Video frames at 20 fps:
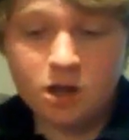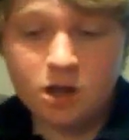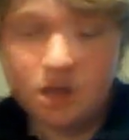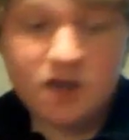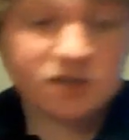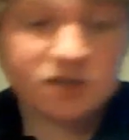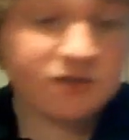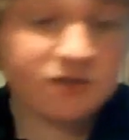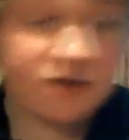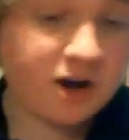
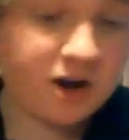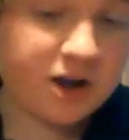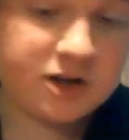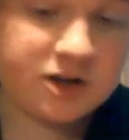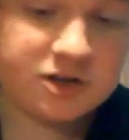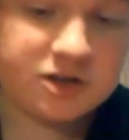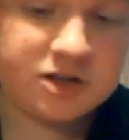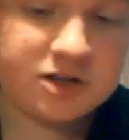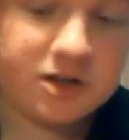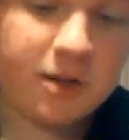It's a very
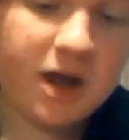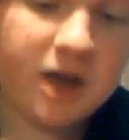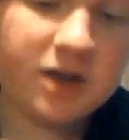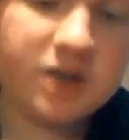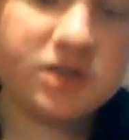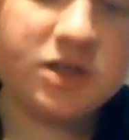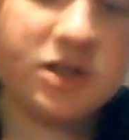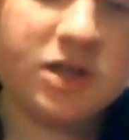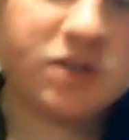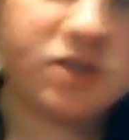interesting
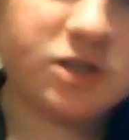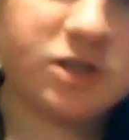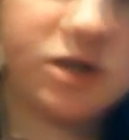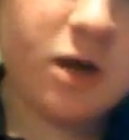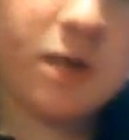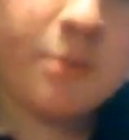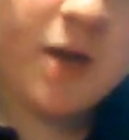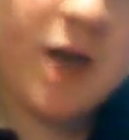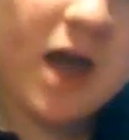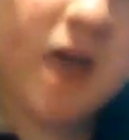magazine. It's I